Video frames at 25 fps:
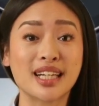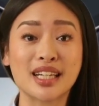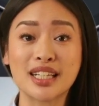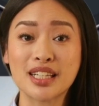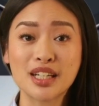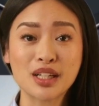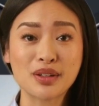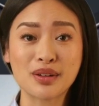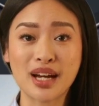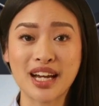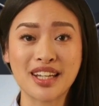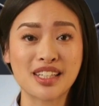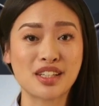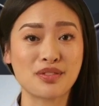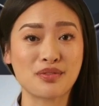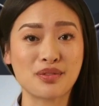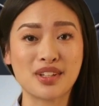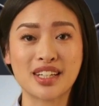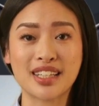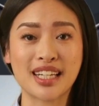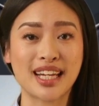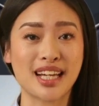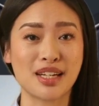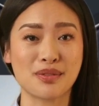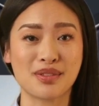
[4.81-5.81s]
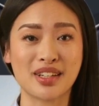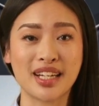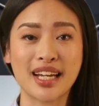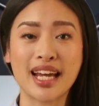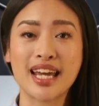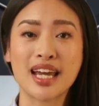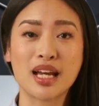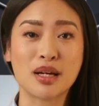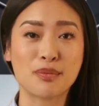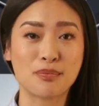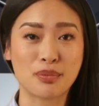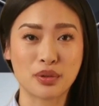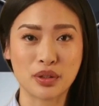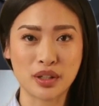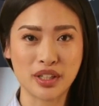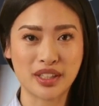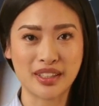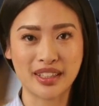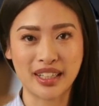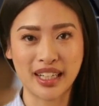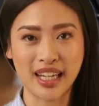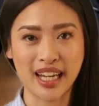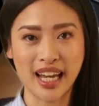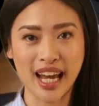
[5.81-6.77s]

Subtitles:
collectively named AirBorne,